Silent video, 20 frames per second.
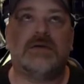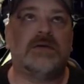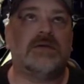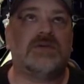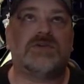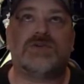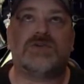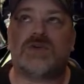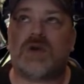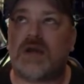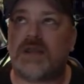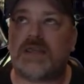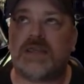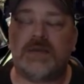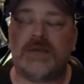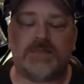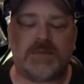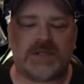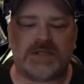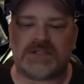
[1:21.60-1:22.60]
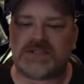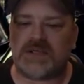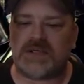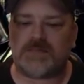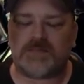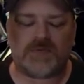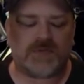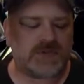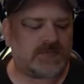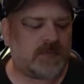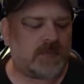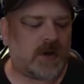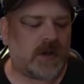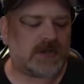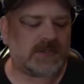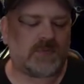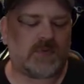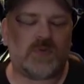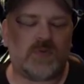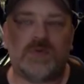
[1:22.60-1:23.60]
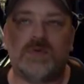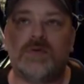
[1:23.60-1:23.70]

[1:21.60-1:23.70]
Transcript: try to keep it as simple as possible.